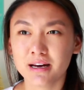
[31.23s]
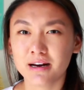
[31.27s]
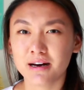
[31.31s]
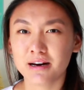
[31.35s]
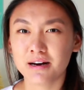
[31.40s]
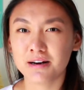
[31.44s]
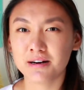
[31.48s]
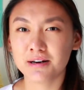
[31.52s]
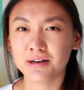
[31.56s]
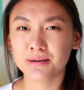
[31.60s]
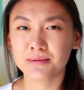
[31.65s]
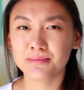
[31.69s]

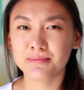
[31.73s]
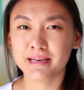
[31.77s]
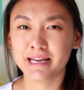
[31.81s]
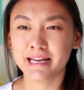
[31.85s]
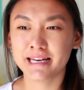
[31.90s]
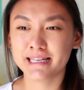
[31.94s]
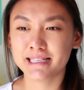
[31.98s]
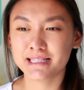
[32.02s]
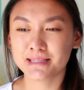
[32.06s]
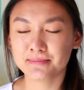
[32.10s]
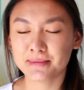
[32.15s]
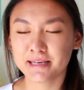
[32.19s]

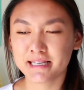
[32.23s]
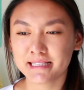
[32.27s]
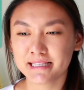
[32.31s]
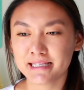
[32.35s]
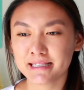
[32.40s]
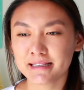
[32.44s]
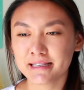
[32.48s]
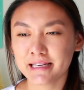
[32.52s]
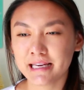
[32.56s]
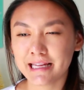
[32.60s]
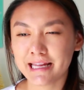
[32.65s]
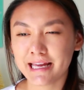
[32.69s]
And it's
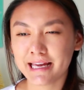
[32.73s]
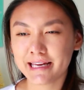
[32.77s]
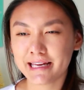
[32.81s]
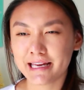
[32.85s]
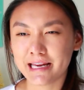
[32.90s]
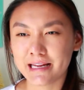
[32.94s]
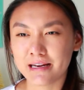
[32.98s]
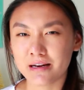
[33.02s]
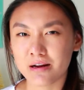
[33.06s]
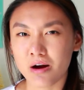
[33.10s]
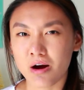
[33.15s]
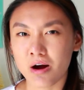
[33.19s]
basically like an